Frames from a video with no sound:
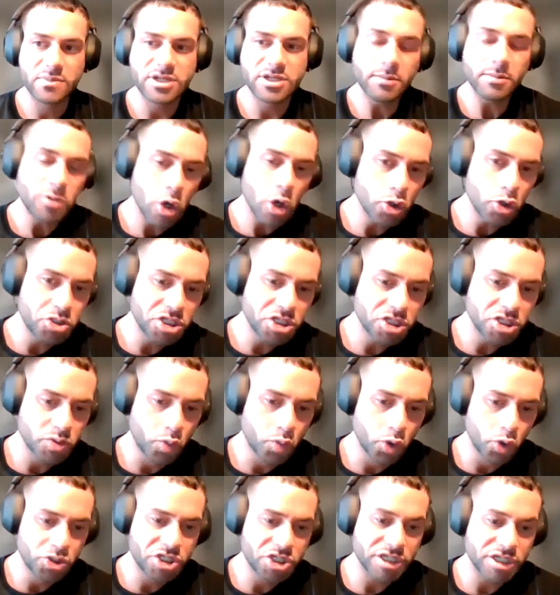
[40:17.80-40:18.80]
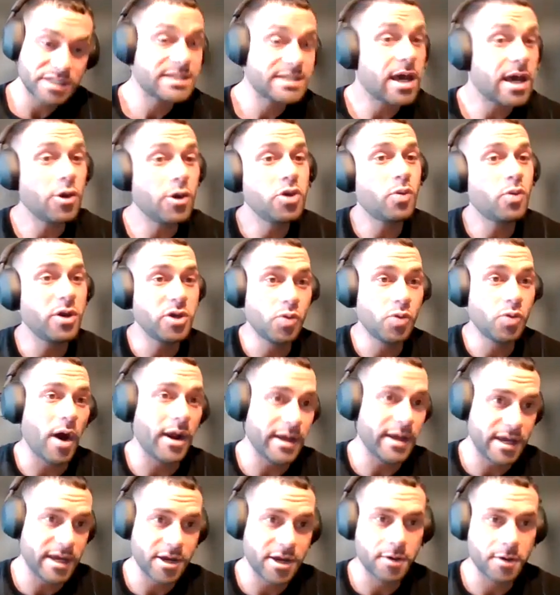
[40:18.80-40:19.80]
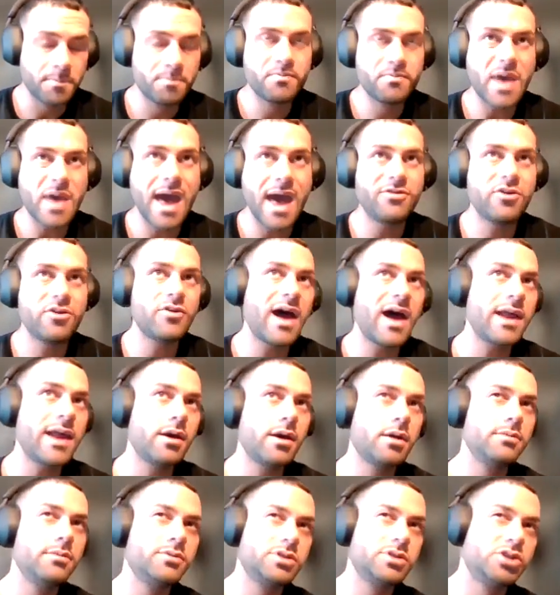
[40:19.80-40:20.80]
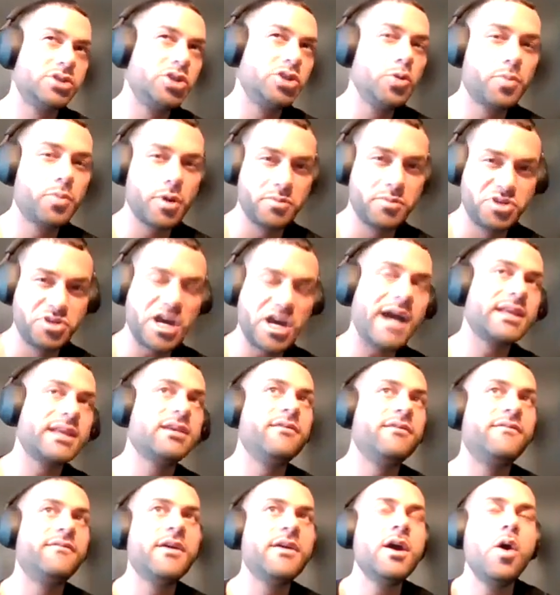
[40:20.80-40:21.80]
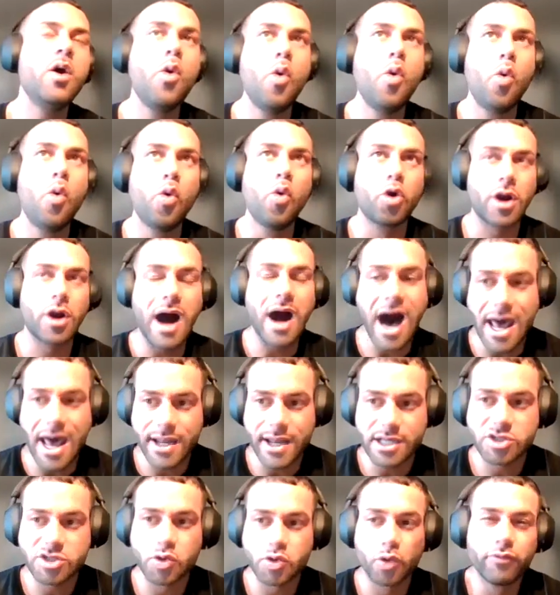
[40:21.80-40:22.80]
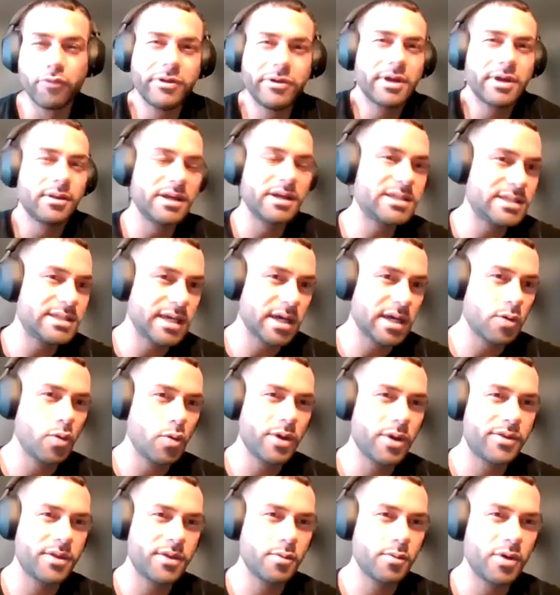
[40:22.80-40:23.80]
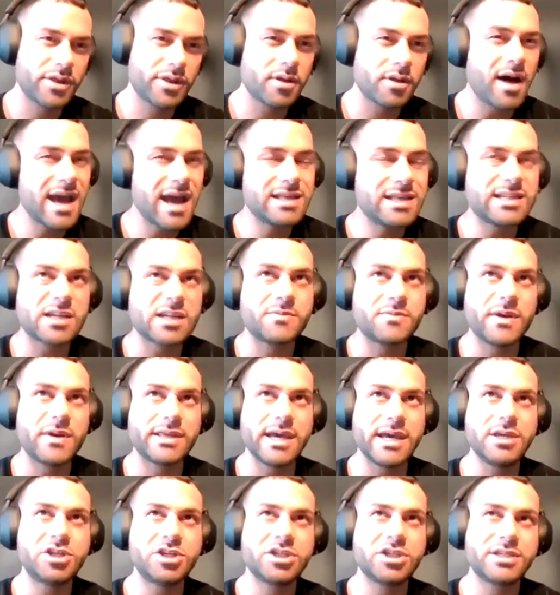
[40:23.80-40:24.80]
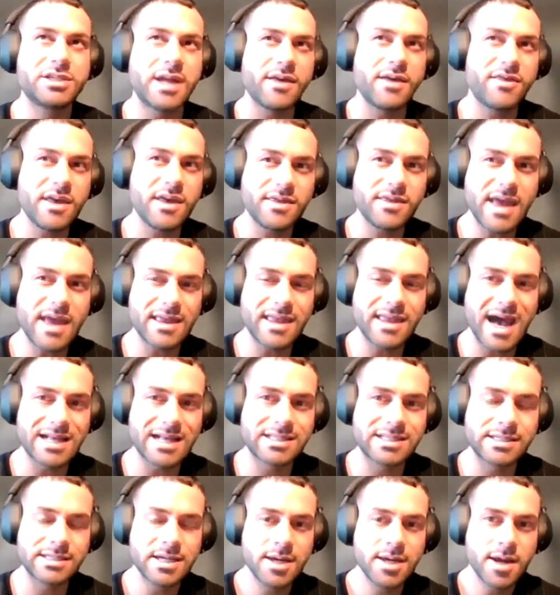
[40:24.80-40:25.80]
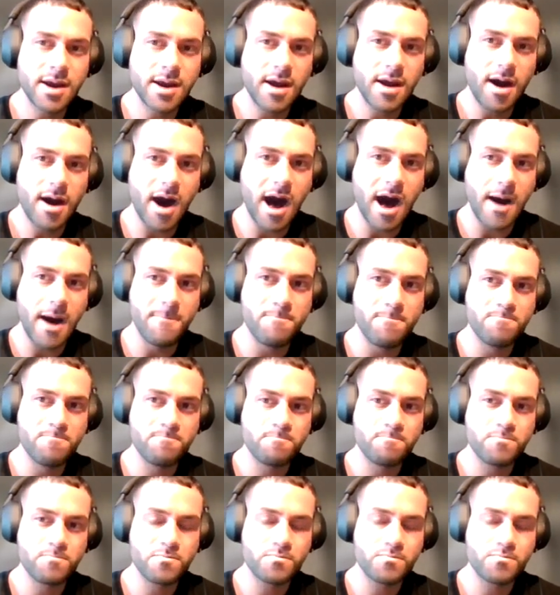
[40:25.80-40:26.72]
some coaches will just tell you what you want to hear, and they're not super objective or honest or realistic with clients' expectations. And I think that that's um,